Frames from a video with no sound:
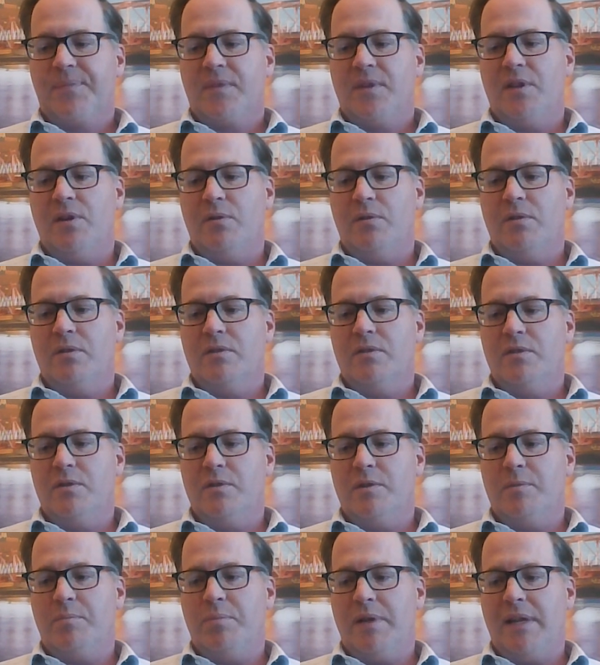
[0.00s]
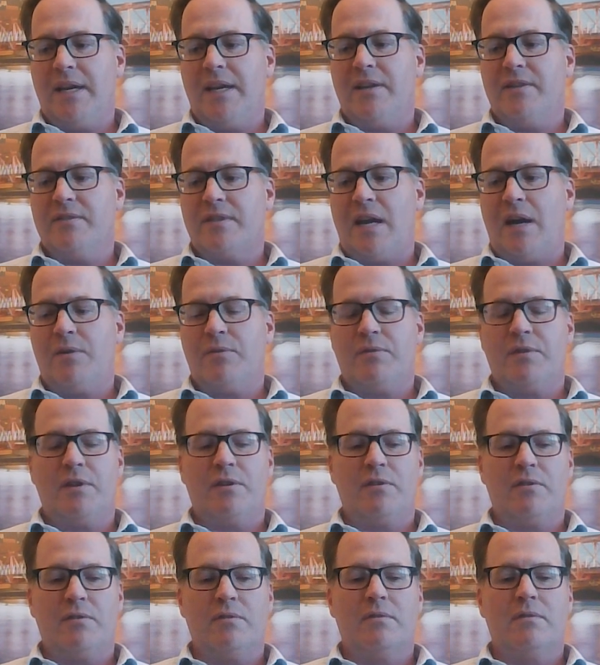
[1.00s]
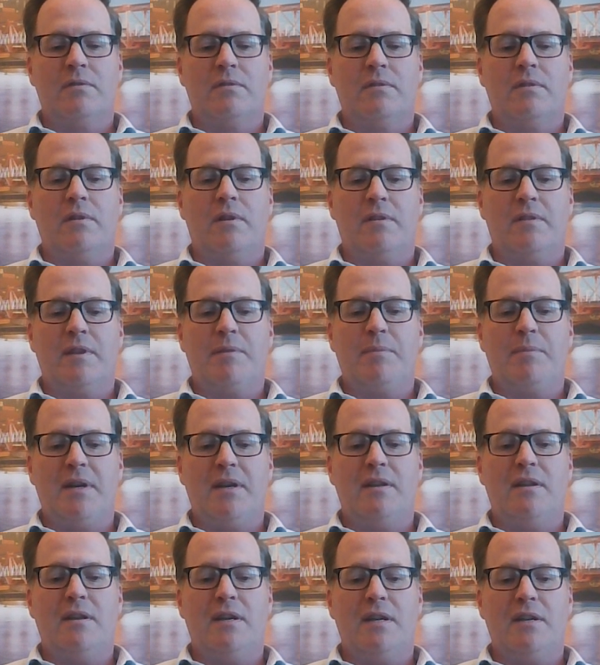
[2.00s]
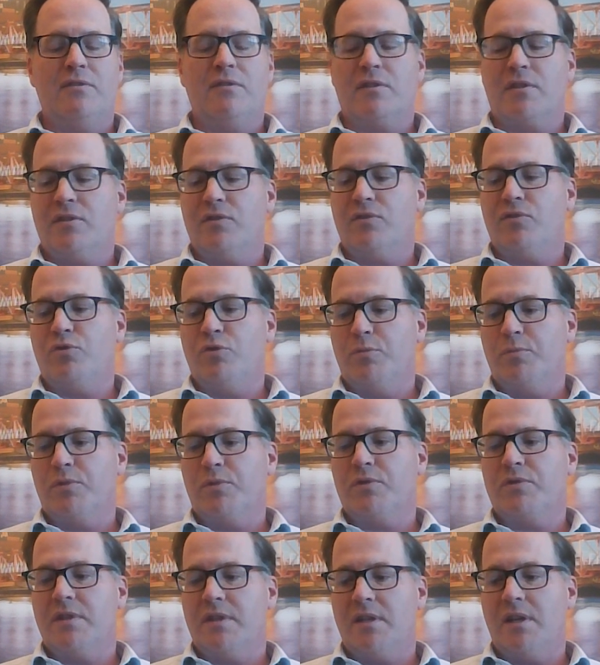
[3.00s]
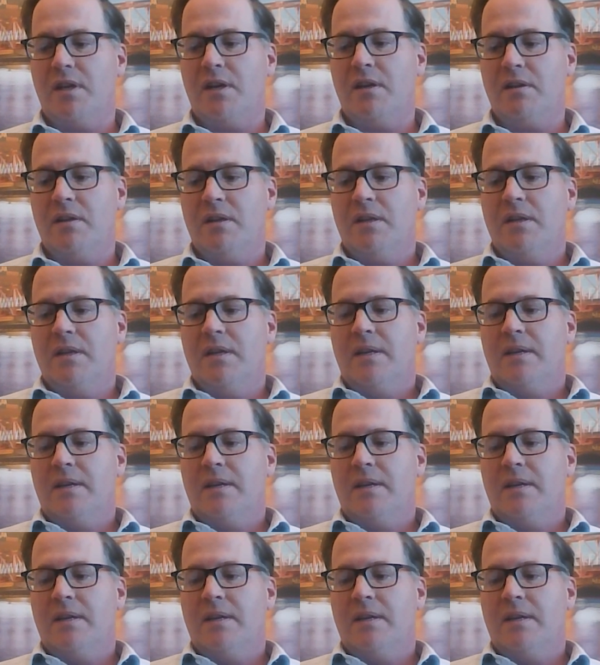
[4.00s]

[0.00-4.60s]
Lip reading: do the plans out there, are they meeting the needs of the consumers today?